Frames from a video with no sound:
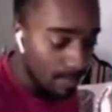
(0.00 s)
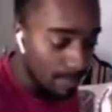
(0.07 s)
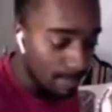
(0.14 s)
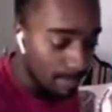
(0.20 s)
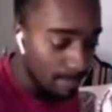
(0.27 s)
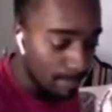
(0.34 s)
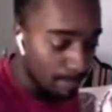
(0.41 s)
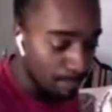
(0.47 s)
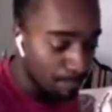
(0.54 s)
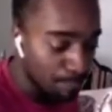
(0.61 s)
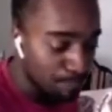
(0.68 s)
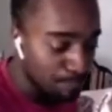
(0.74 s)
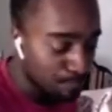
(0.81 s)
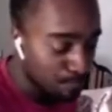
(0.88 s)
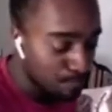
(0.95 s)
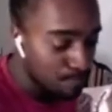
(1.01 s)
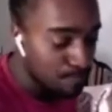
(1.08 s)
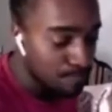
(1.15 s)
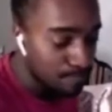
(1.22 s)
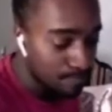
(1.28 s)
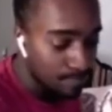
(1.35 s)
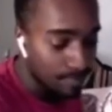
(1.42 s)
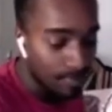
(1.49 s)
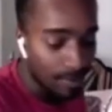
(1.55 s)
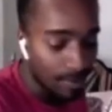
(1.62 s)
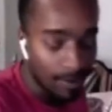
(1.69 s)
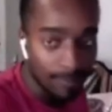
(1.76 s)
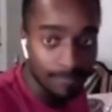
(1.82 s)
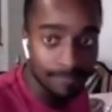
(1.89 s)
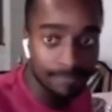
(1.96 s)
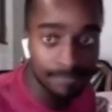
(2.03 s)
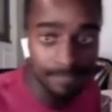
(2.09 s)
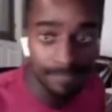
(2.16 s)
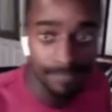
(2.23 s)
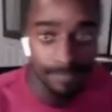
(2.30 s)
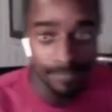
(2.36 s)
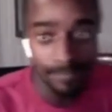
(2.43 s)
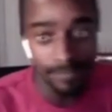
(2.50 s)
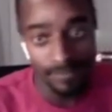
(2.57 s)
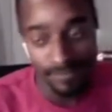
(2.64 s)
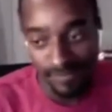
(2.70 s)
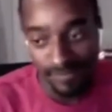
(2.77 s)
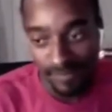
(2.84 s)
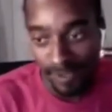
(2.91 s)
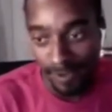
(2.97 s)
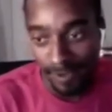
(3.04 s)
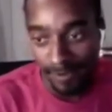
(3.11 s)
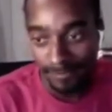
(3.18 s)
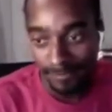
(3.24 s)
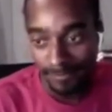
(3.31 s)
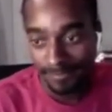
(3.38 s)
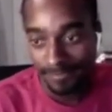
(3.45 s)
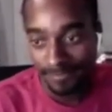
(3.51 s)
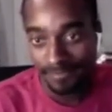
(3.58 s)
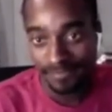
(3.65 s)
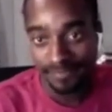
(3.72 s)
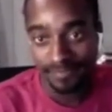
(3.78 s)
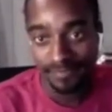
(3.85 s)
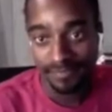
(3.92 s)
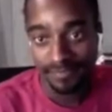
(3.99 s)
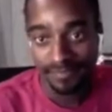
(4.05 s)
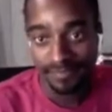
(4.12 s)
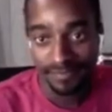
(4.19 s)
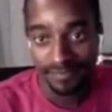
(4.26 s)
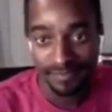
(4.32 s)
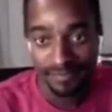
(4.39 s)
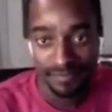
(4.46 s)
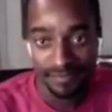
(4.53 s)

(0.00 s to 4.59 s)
[no speech]